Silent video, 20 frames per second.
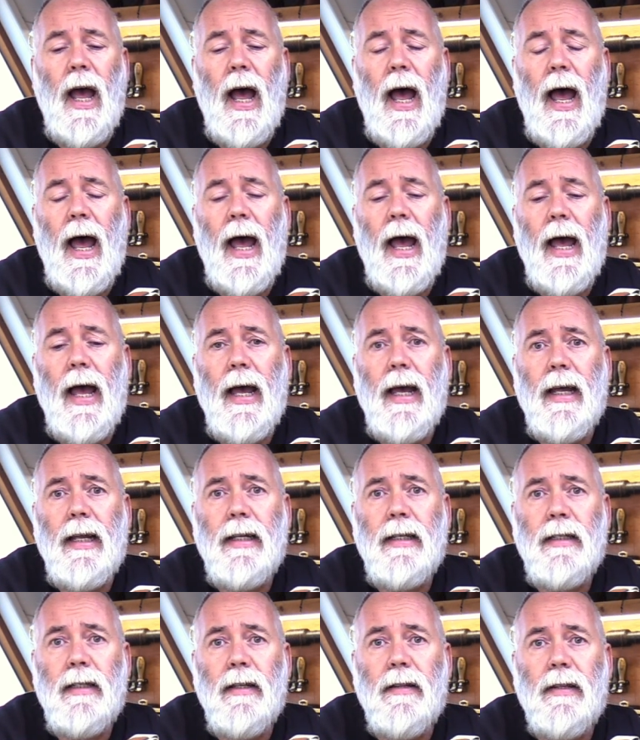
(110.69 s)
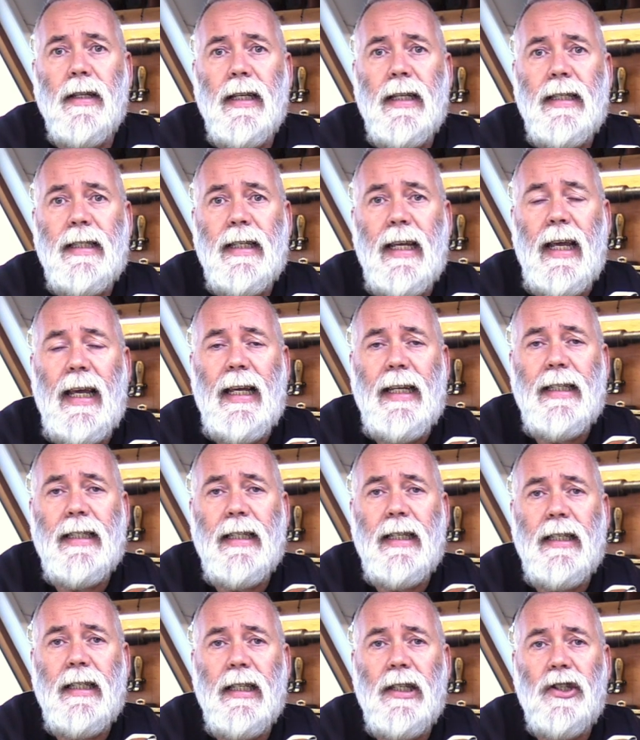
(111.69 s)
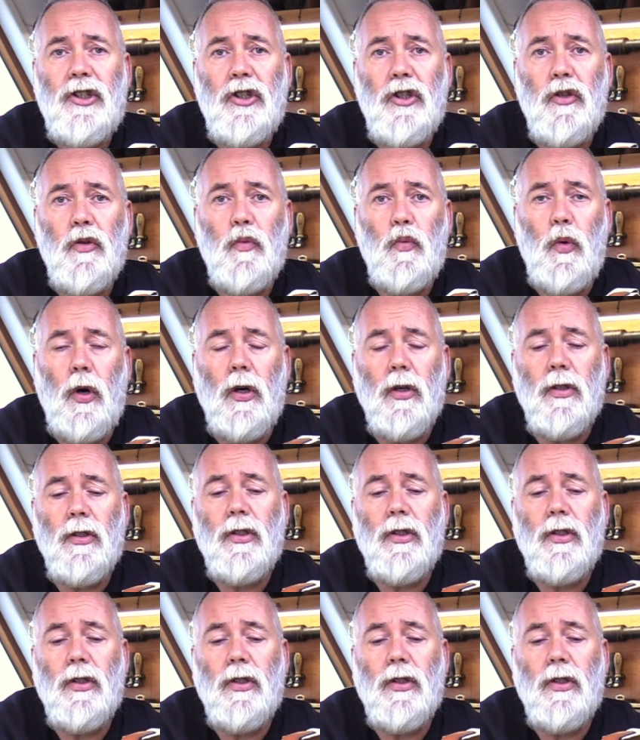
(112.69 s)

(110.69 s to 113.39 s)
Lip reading: and this is an additional one,